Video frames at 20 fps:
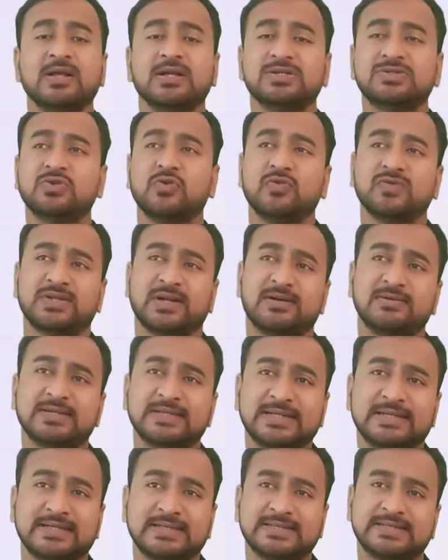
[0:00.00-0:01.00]
So
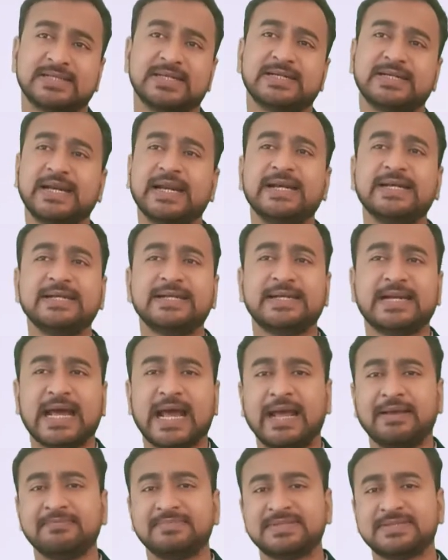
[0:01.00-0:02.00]
certain
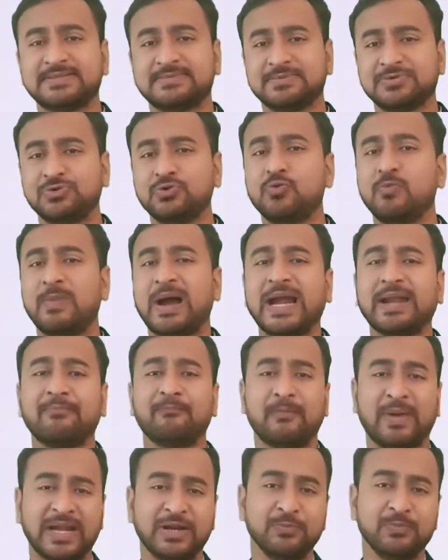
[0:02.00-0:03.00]
times you might
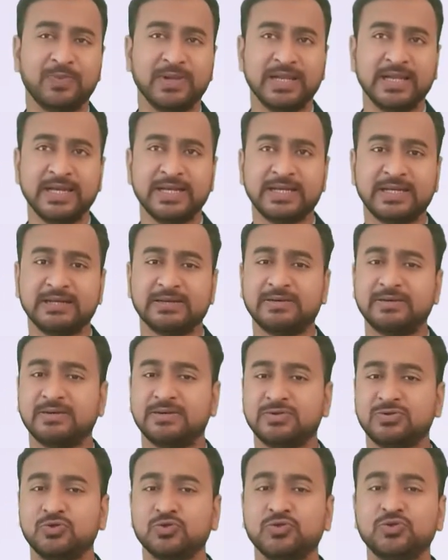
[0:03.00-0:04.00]
manipulate
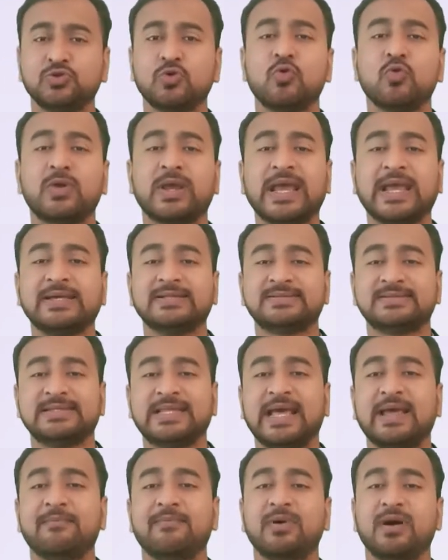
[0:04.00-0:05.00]
to showcase
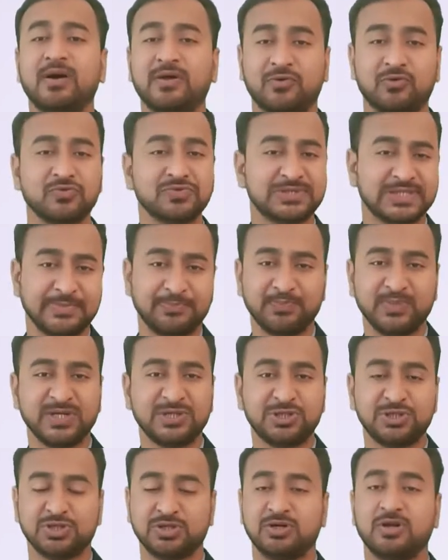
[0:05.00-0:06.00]
them a rosy
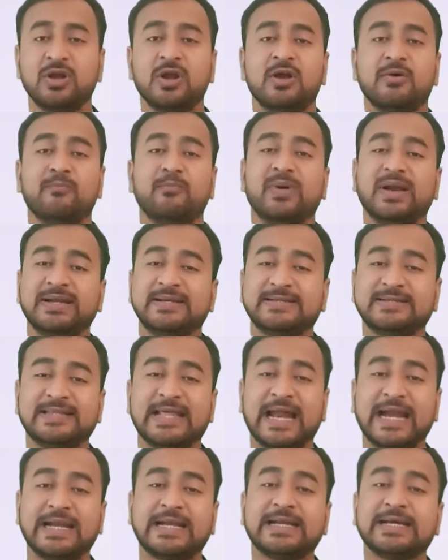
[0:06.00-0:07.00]
picture, but
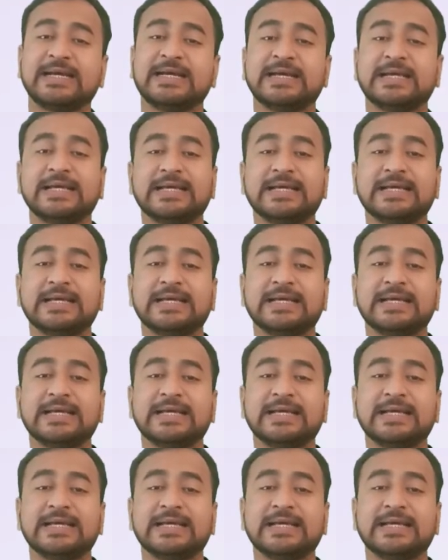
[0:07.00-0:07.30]
that